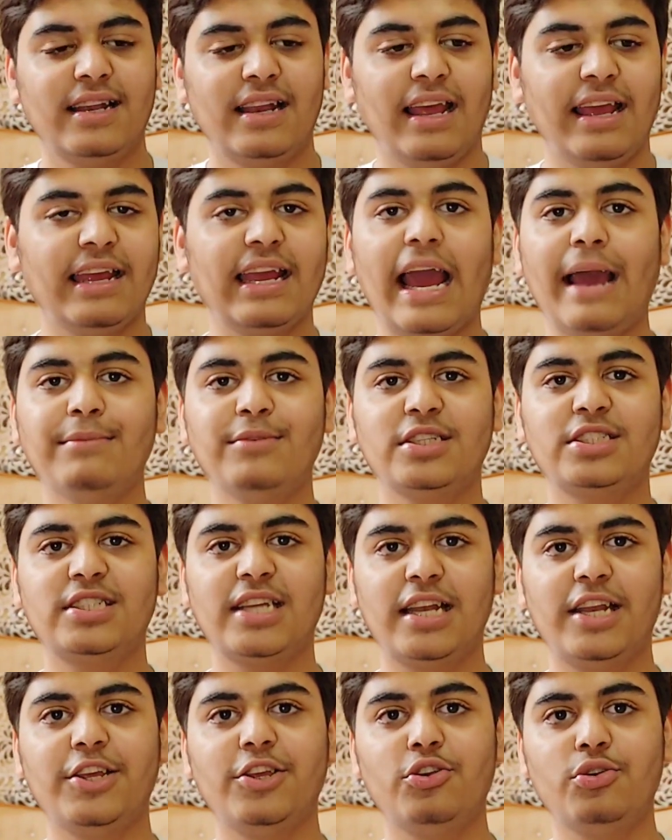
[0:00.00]
Like I'm just
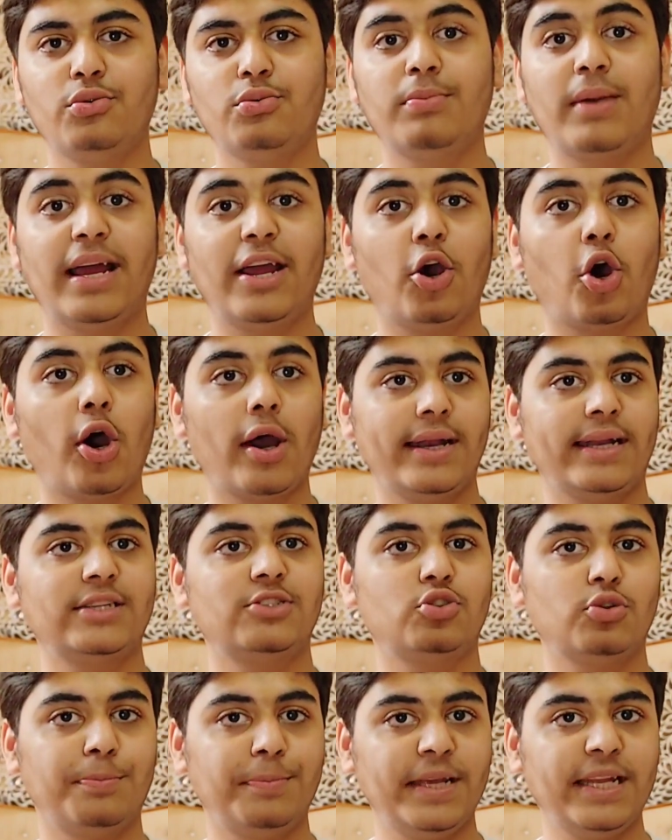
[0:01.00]
telling you my
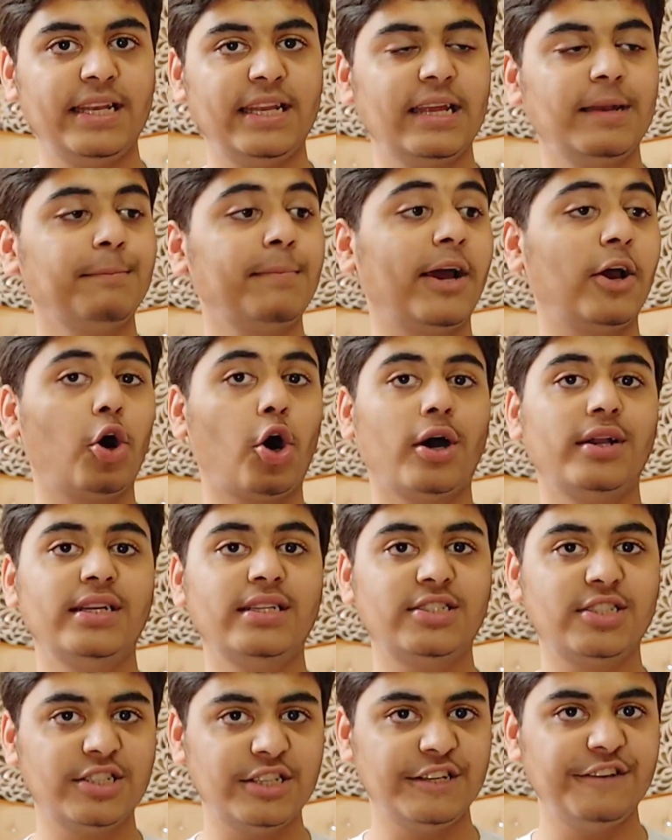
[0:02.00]
honest opinion, my
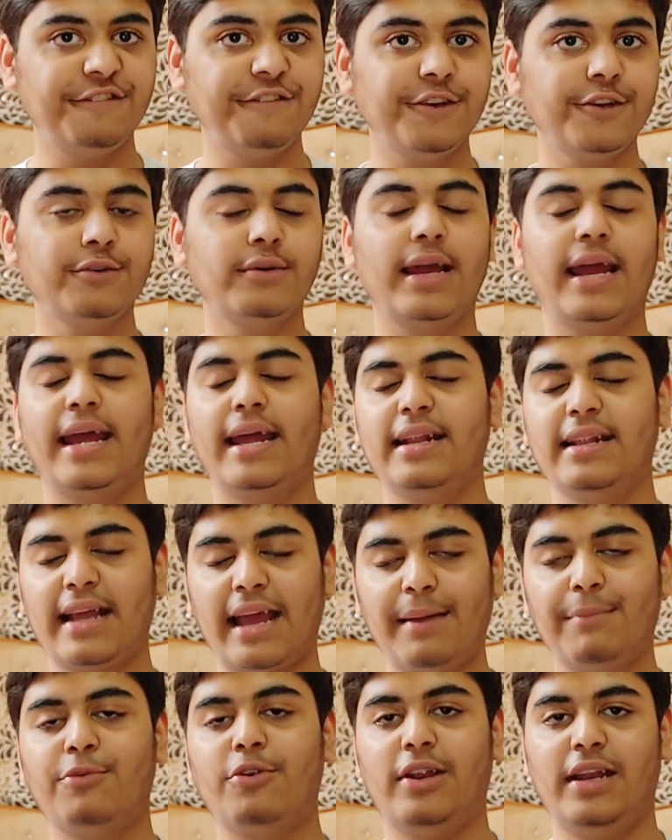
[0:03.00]
honest review, and
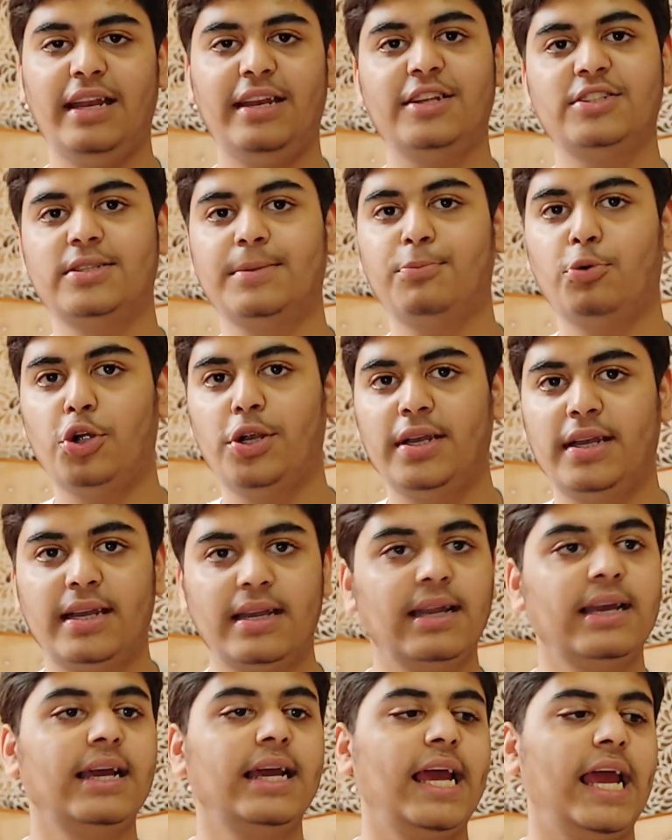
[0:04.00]
I'm really
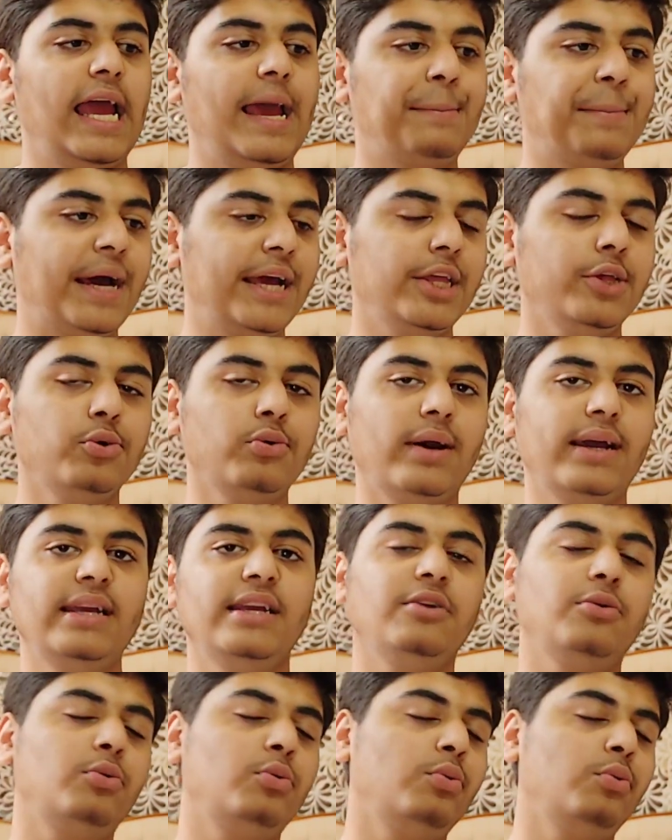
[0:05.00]
disappointed.
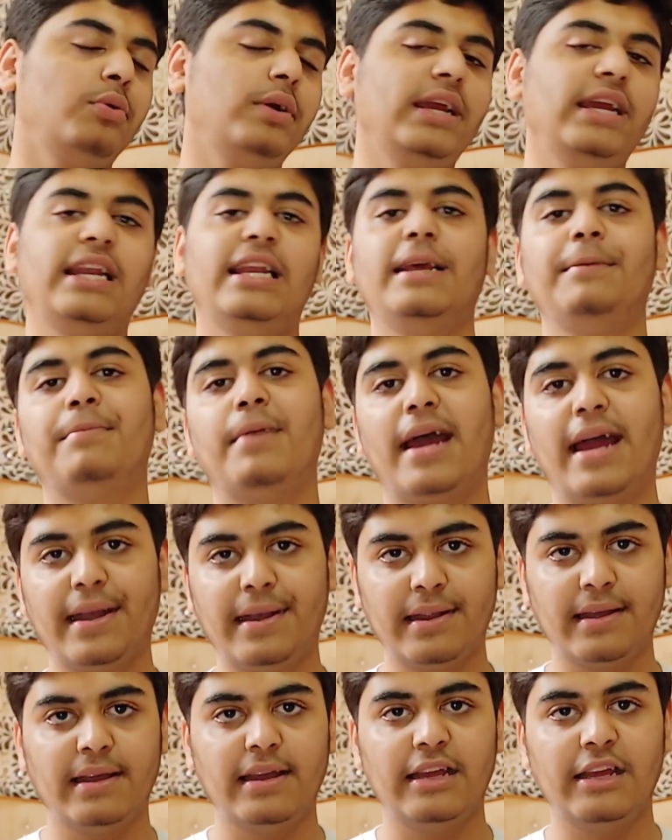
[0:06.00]
MIUI really
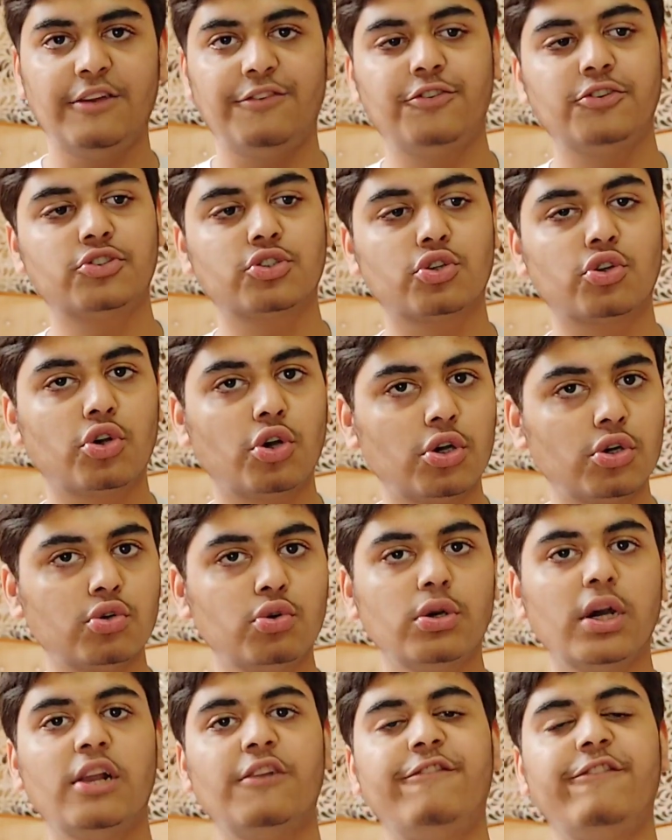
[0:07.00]
bad. If you scroll
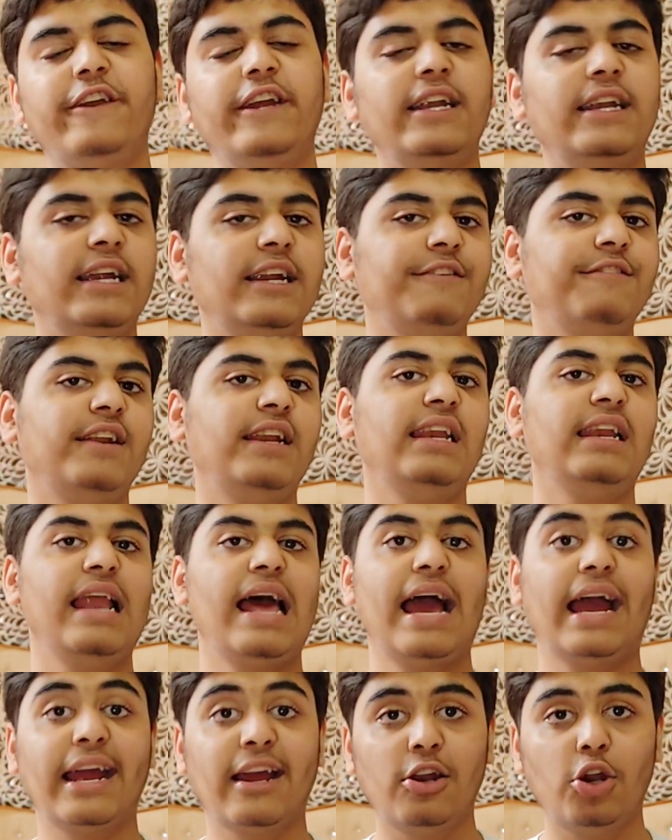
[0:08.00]
Google feed, it will
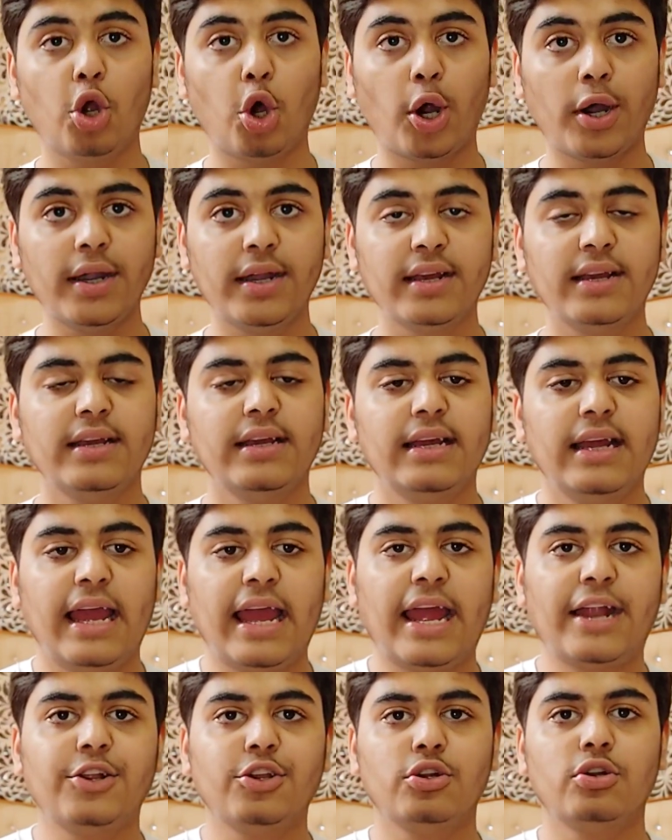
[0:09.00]
lag a lot,
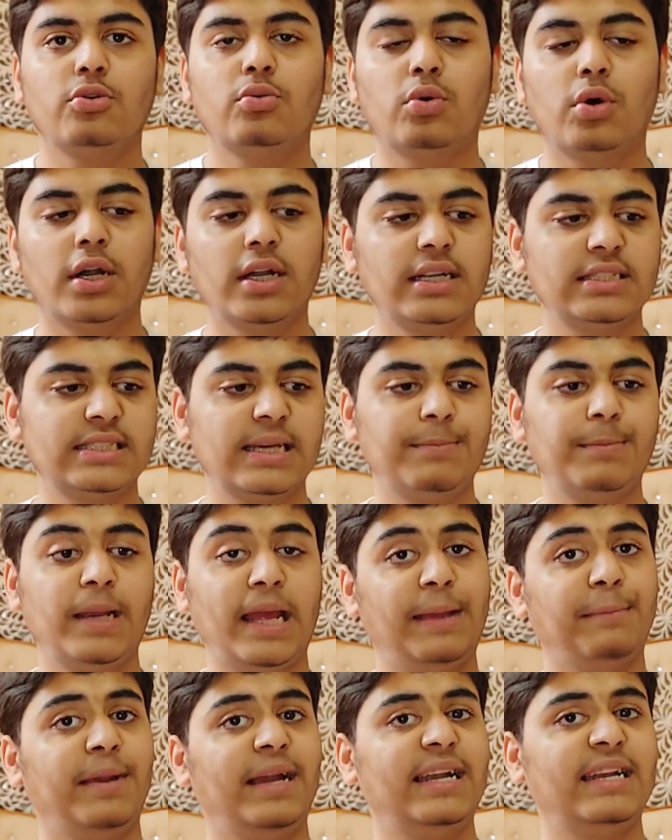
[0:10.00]
and you know what,
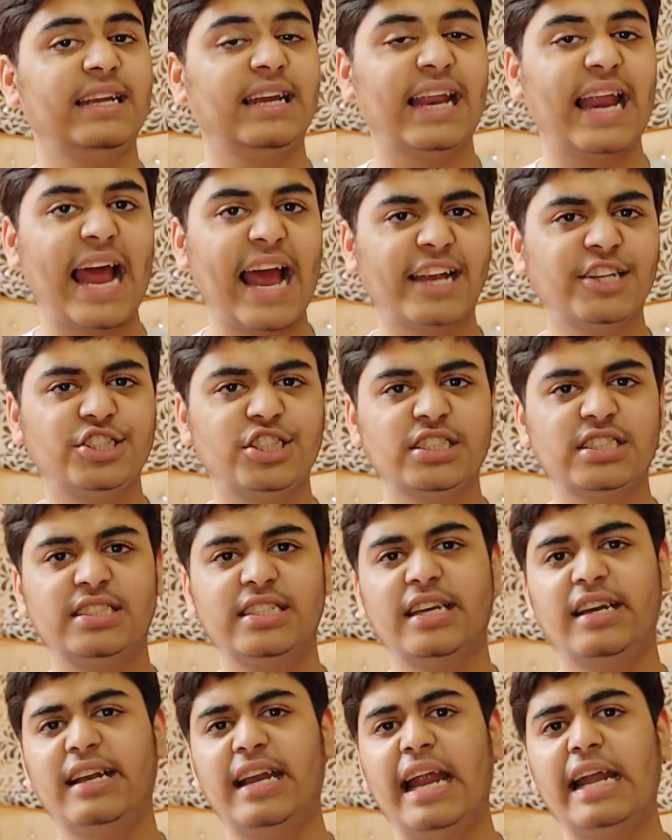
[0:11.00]
sometimes it crashes,
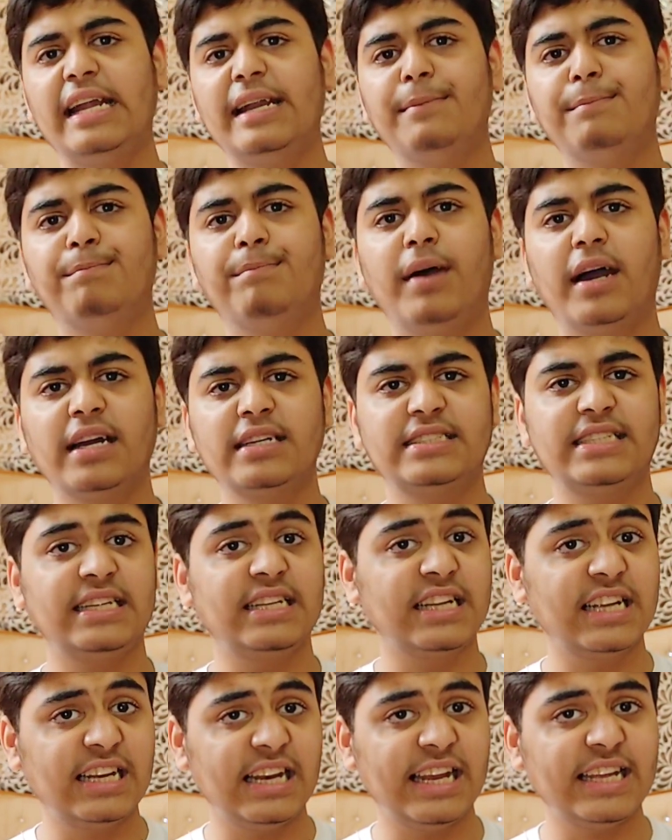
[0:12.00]
there are random bugs
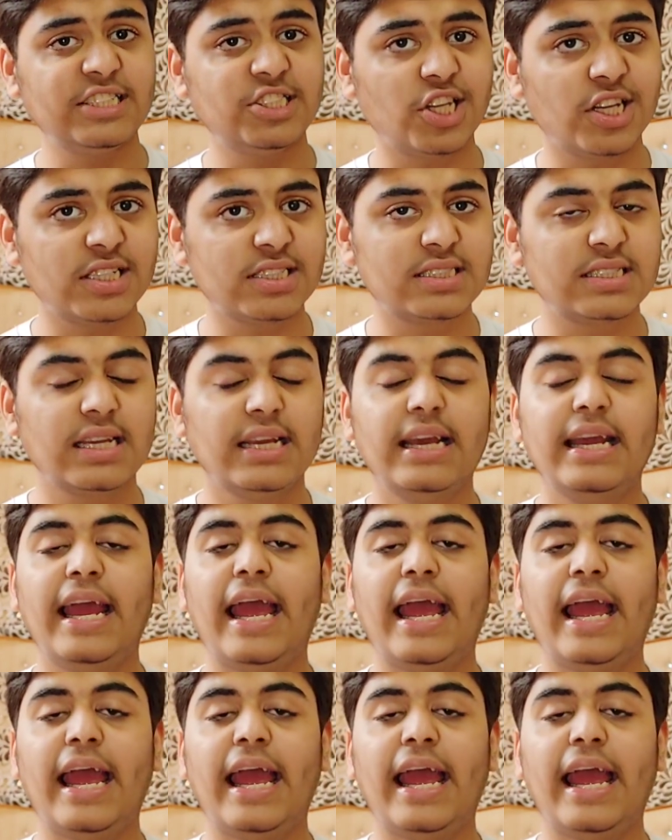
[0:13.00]
and glitches.